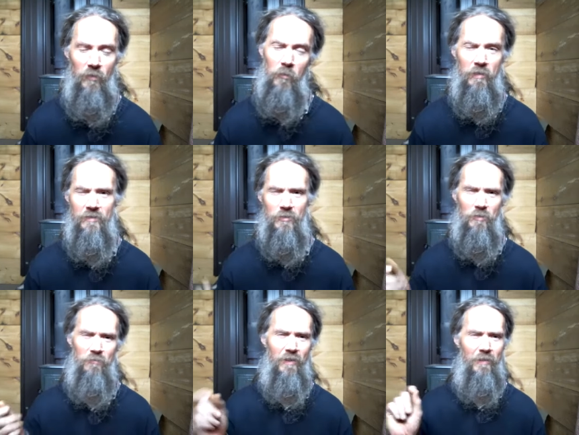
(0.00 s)
It would be
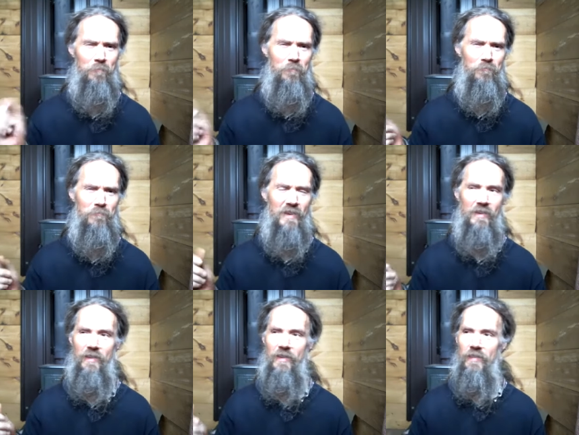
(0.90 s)
sort of like
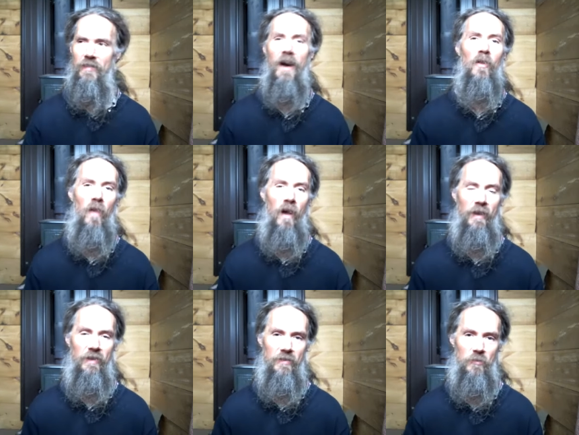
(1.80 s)
not
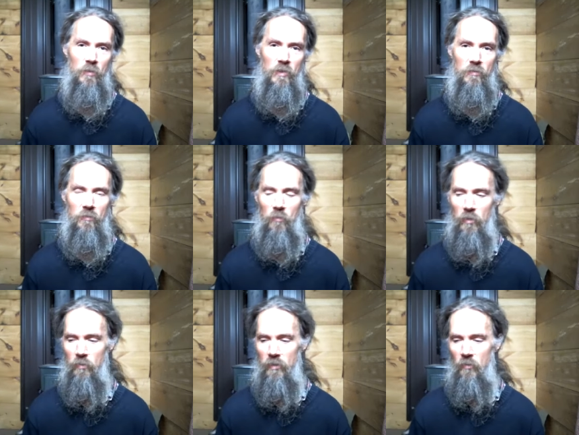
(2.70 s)
aligned with
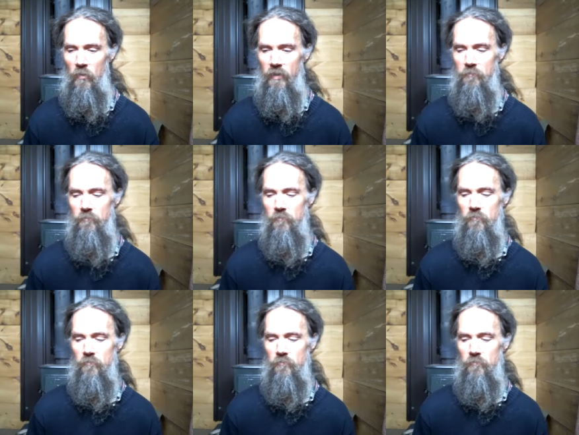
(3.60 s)
with what you're wanting.